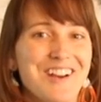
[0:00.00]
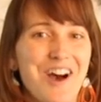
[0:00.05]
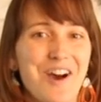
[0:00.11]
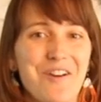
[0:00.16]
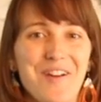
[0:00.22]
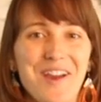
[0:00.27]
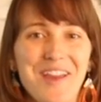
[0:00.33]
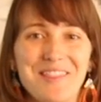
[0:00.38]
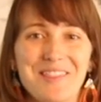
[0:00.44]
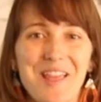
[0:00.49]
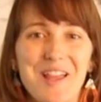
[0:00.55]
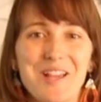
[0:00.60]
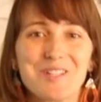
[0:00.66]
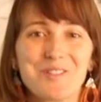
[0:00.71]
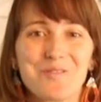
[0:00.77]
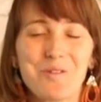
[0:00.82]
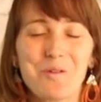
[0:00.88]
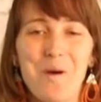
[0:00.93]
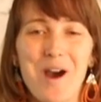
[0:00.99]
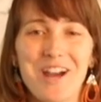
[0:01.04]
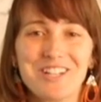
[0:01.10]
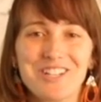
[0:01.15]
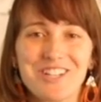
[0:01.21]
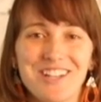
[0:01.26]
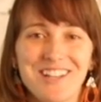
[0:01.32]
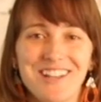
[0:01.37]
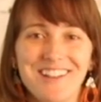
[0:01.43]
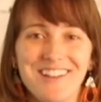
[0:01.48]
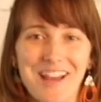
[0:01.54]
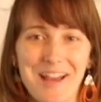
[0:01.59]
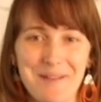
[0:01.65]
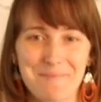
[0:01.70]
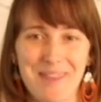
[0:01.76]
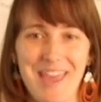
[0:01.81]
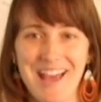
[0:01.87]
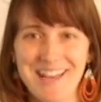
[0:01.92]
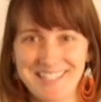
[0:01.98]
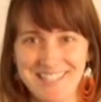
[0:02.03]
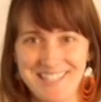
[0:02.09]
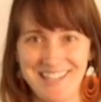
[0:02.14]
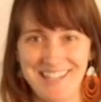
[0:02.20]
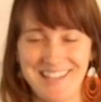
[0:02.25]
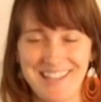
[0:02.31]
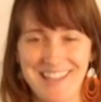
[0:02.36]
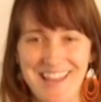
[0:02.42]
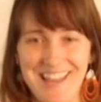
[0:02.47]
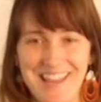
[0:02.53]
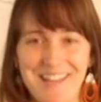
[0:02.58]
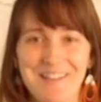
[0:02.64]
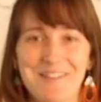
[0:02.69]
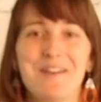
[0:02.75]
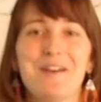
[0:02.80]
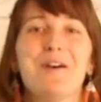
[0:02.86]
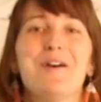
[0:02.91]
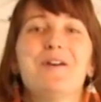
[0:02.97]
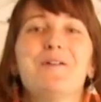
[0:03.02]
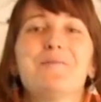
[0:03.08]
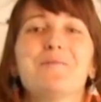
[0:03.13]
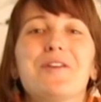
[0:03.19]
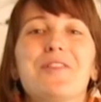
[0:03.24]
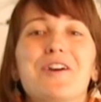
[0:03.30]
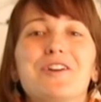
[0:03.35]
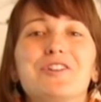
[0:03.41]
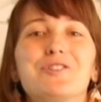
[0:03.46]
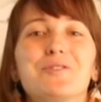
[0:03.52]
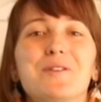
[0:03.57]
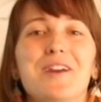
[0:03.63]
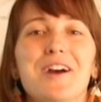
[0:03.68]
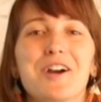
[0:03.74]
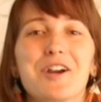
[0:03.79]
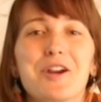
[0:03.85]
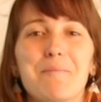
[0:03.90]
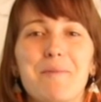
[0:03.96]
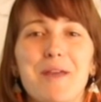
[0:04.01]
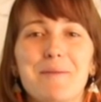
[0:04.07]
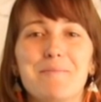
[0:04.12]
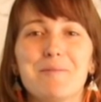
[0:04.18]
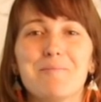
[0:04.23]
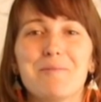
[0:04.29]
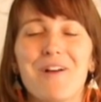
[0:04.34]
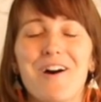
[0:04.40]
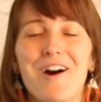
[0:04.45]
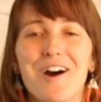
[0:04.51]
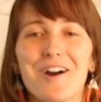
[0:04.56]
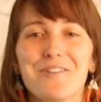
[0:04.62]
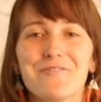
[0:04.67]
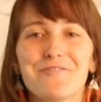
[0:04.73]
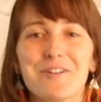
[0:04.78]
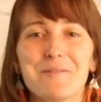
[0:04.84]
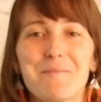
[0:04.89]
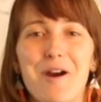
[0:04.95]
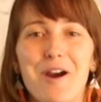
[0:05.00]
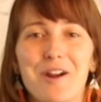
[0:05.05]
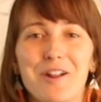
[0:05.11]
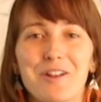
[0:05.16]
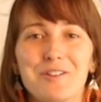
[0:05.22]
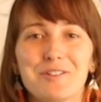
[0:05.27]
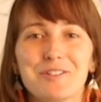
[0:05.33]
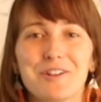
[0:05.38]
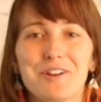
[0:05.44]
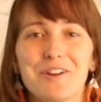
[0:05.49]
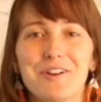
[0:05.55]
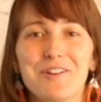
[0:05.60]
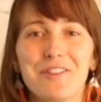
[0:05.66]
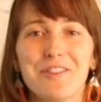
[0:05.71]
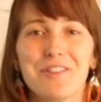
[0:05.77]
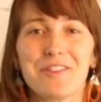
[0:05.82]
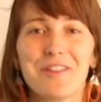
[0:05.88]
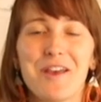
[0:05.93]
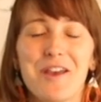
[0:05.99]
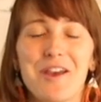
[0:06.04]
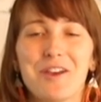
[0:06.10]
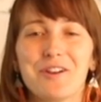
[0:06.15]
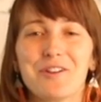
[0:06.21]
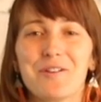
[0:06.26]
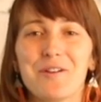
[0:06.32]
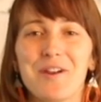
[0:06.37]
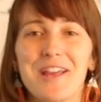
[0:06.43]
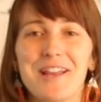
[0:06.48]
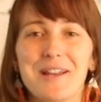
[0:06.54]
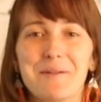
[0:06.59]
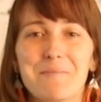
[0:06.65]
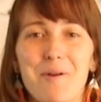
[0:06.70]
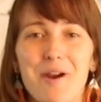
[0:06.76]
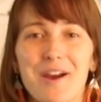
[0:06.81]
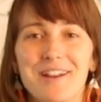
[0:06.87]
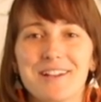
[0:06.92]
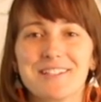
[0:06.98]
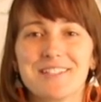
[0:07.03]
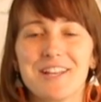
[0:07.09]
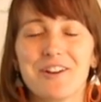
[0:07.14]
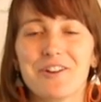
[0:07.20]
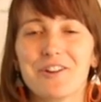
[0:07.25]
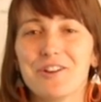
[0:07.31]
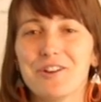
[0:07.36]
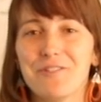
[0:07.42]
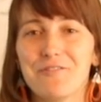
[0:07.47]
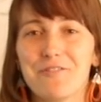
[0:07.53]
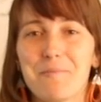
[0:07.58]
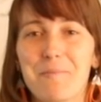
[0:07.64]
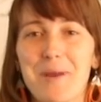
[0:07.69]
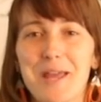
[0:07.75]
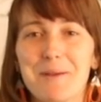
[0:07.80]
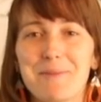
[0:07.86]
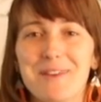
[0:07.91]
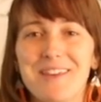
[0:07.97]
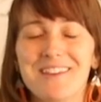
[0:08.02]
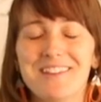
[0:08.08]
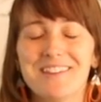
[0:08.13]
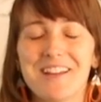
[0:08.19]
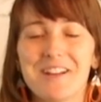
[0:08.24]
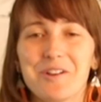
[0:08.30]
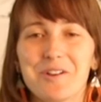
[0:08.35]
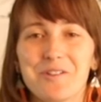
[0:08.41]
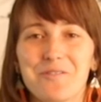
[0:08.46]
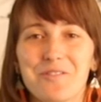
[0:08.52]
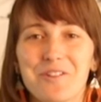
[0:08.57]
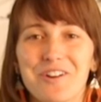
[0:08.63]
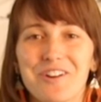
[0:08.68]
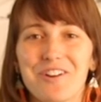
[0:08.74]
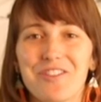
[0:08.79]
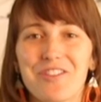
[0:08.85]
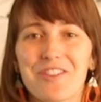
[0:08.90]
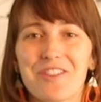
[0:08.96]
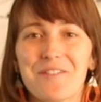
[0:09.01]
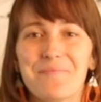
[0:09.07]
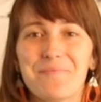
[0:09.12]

All right, thanks for watching. I'm Cassie again with our Tree Hugger Baby blog from Harlow's Earth creating products that are good for baby and good for earth.